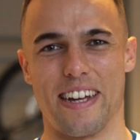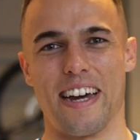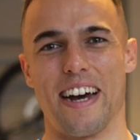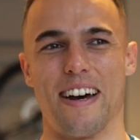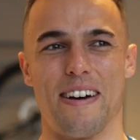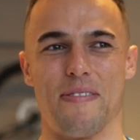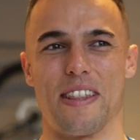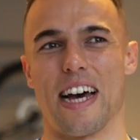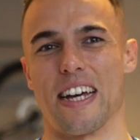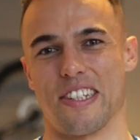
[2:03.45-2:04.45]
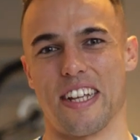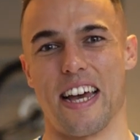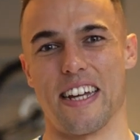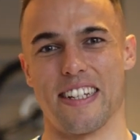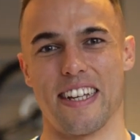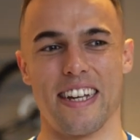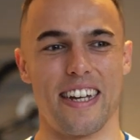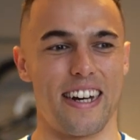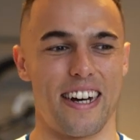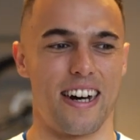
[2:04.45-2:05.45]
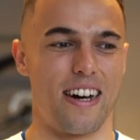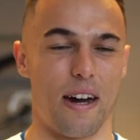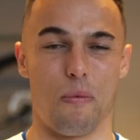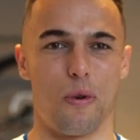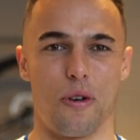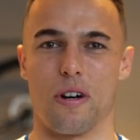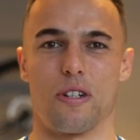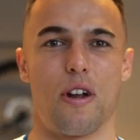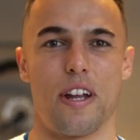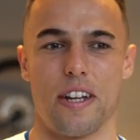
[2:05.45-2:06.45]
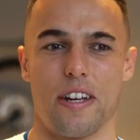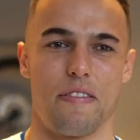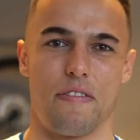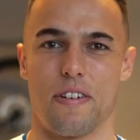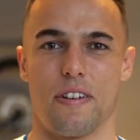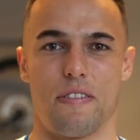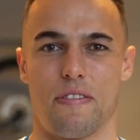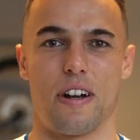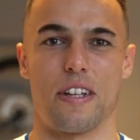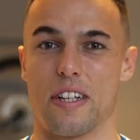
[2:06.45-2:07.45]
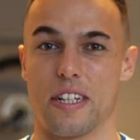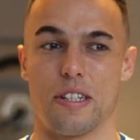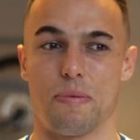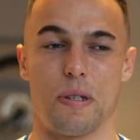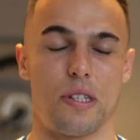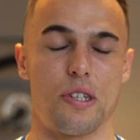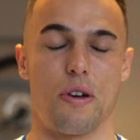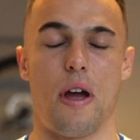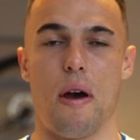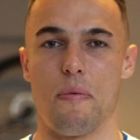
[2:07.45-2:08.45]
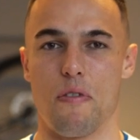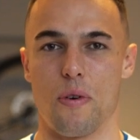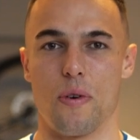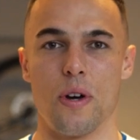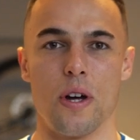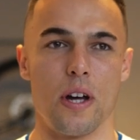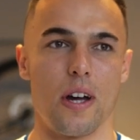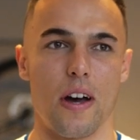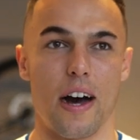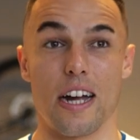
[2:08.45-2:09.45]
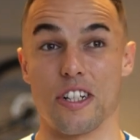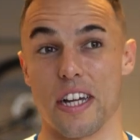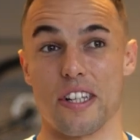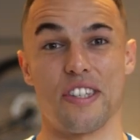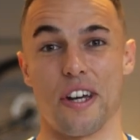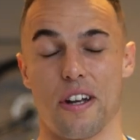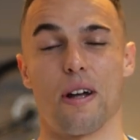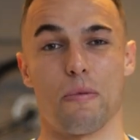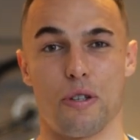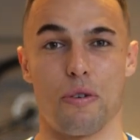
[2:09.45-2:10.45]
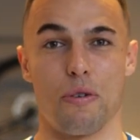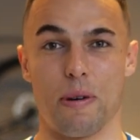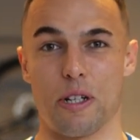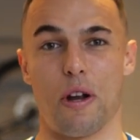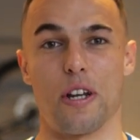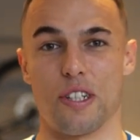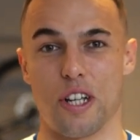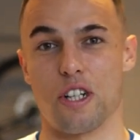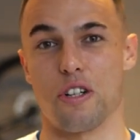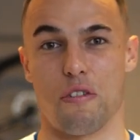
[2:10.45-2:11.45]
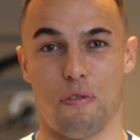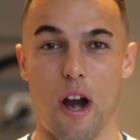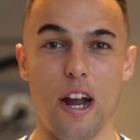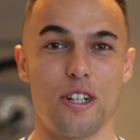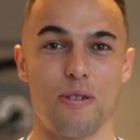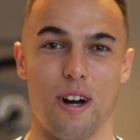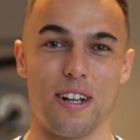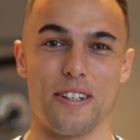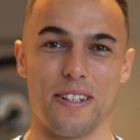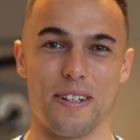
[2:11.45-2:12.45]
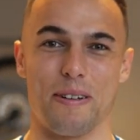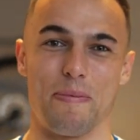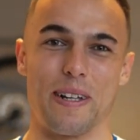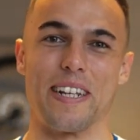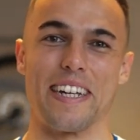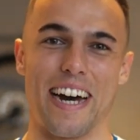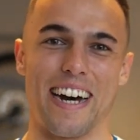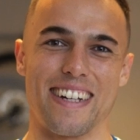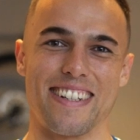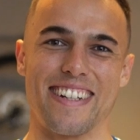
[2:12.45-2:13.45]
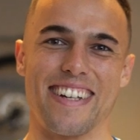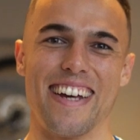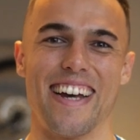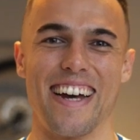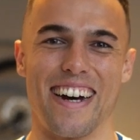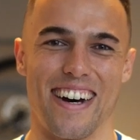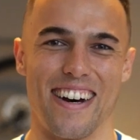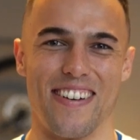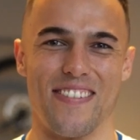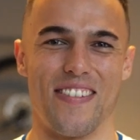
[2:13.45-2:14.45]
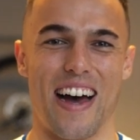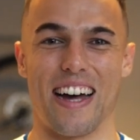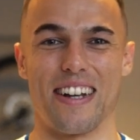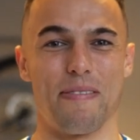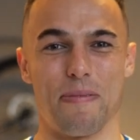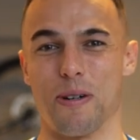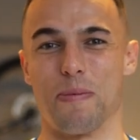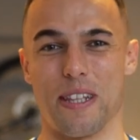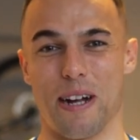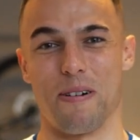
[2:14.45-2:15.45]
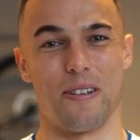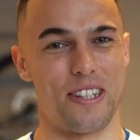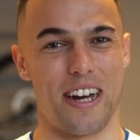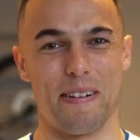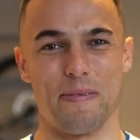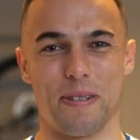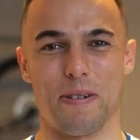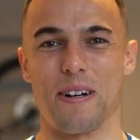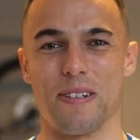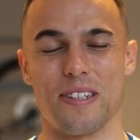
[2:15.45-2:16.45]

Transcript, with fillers: Uh, but that said, uh, I would not trade it for, for anything. It's been so helpful. I actually get to turn up to my training sessions fresh rather than completely gassed um, and I'm normally there on time as well.